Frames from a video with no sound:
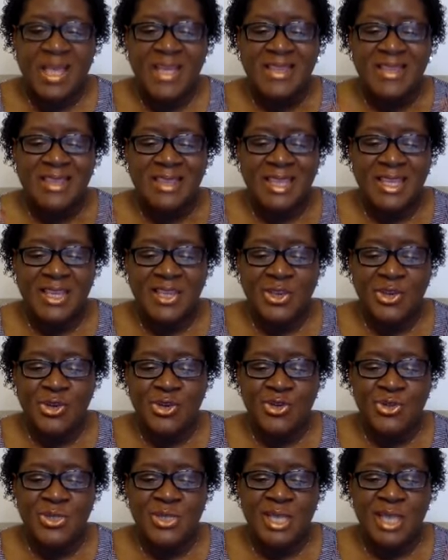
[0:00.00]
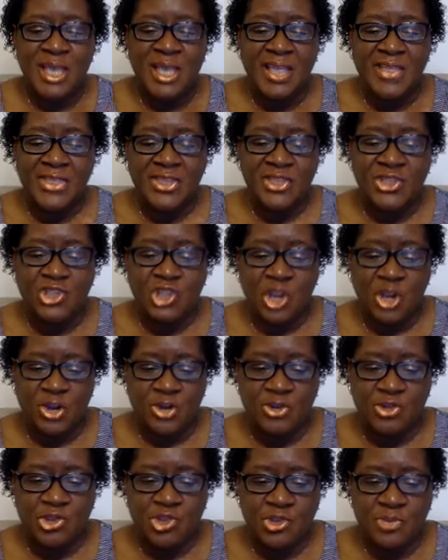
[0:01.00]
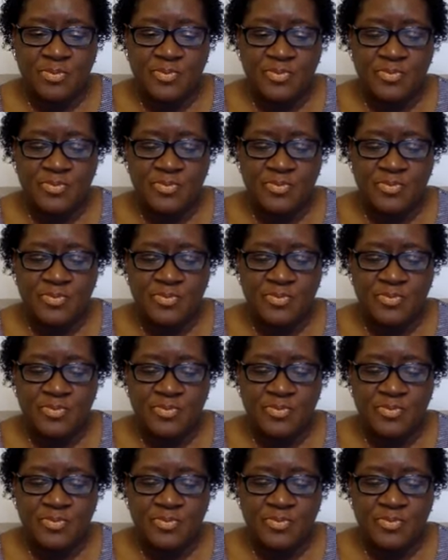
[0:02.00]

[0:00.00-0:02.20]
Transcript: Leaders in the church.